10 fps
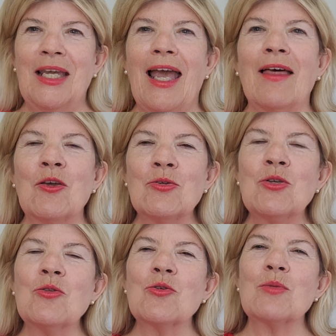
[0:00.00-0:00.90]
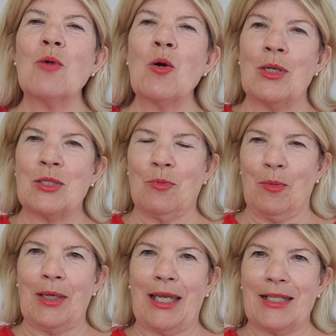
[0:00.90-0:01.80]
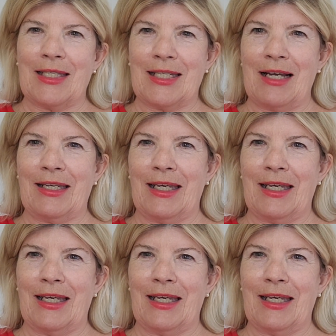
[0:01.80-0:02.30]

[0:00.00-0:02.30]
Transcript: And those are those moments where we get stuck